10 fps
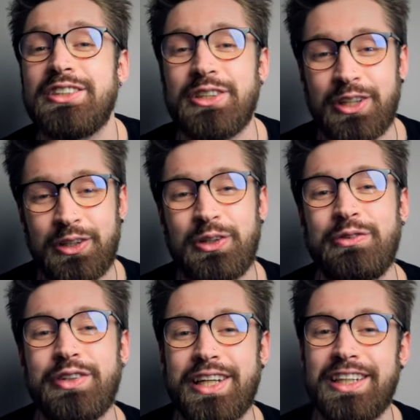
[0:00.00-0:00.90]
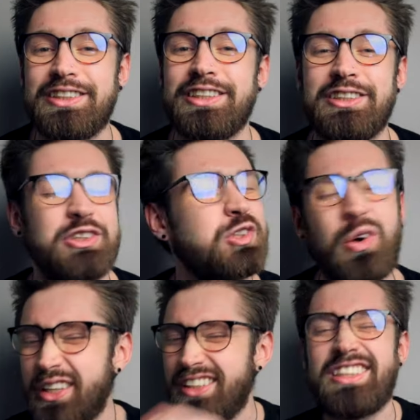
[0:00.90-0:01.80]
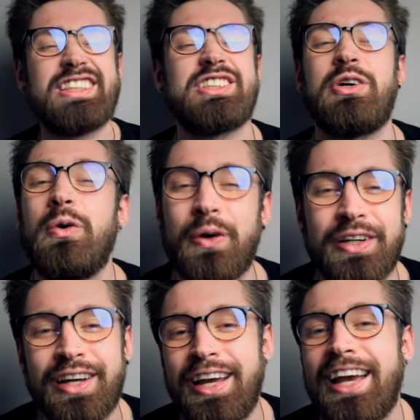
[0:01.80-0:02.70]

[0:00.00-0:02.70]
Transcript: turn on notifications, join the Discord,